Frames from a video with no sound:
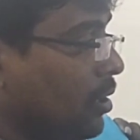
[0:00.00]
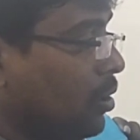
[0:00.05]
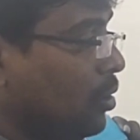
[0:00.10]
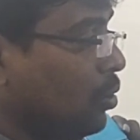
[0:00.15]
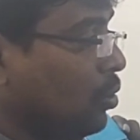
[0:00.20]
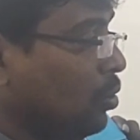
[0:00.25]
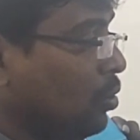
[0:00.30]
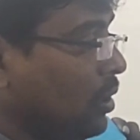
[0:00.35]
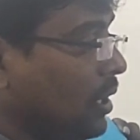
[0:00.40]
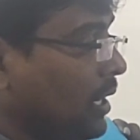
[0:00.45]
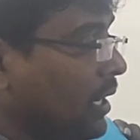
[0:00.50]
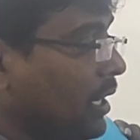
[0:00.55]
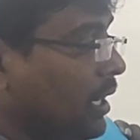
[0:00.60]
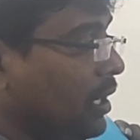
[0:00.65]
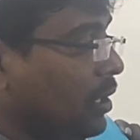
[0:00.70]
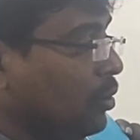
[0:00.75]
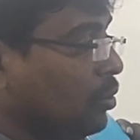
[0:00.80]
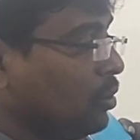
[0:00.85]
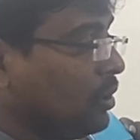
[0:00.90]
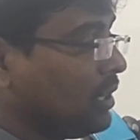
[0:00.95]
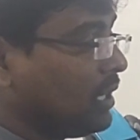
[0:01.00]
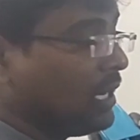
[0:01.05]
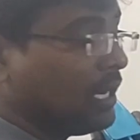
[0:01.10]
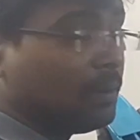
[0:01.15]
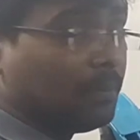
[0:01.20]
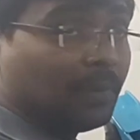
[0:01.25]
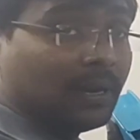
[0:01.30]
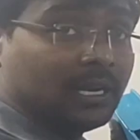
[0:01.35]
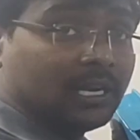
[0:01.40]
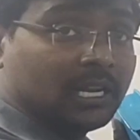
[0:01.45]
2 into
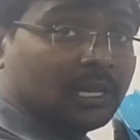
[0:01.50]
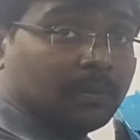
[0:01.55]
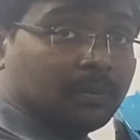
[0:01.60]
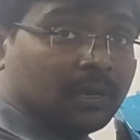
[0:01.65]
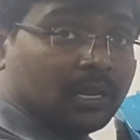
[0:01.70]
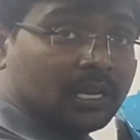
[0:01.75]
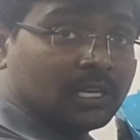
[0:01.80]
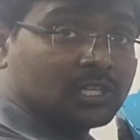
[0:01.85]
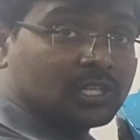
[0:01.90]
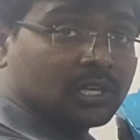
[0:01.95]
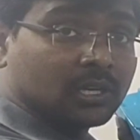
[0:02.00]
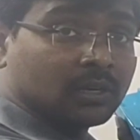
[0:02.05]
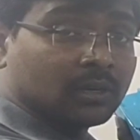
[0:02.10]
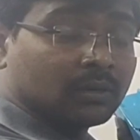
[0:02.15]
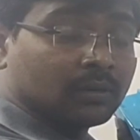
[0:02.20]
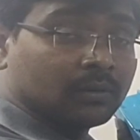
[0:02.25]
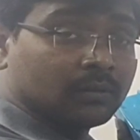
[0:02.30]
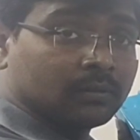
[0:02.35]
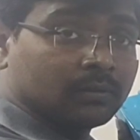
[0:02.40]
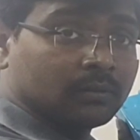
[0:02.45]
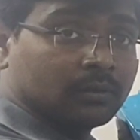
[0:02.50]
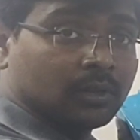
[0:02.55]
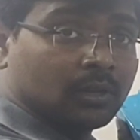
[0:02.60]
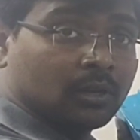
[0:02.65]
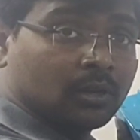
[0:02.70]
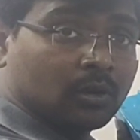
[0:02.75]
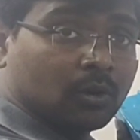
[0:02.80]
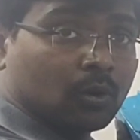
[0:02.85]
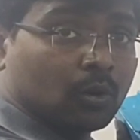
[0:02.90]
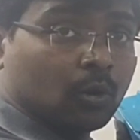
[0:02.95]
3. Multiplication.
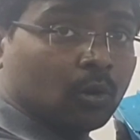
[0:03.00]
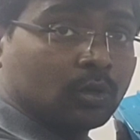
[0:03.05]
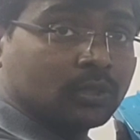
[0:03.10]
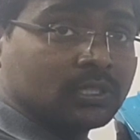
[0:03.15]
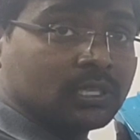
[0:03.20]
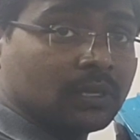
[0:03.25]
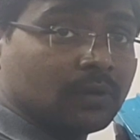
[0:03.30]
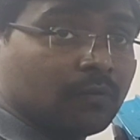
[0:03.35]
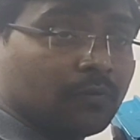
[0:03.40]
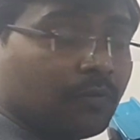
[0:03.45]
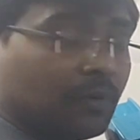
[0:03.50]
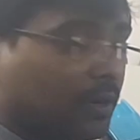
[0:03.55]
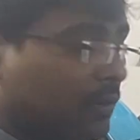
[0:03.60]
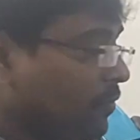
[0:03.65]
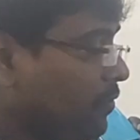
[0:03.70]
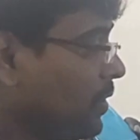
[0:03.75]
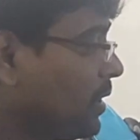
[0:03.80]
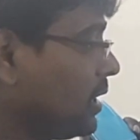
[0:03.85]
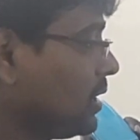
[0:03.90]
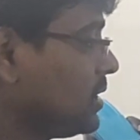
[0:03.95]
Closure for